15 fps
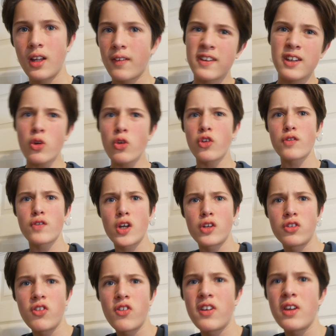The use of
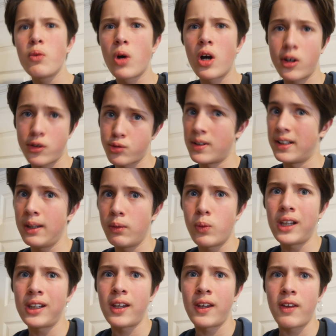urgency works really
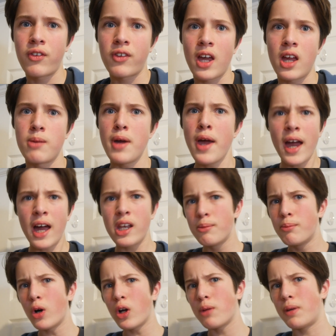well in this game, and in
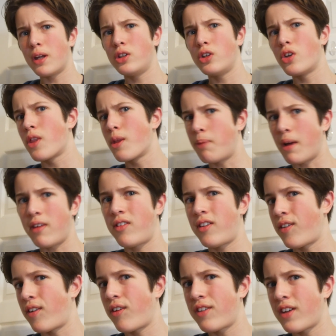my opinion, the best
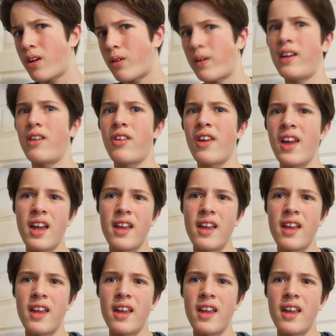in the series.